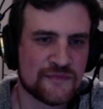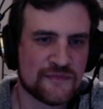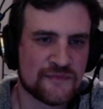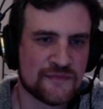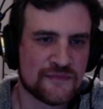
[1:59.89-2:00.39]

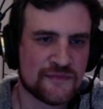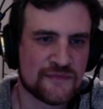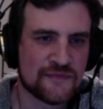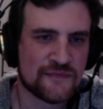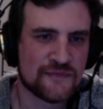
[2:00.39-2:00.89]

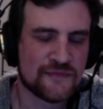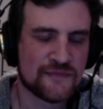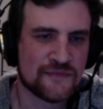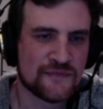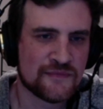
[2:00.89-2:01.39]

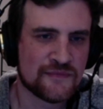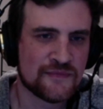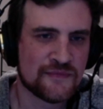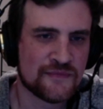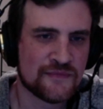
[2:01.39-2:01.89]

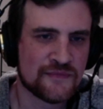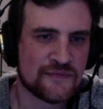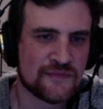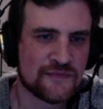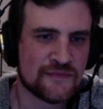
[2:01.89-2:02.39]

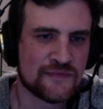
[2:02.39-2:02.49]
The person shown says nothing.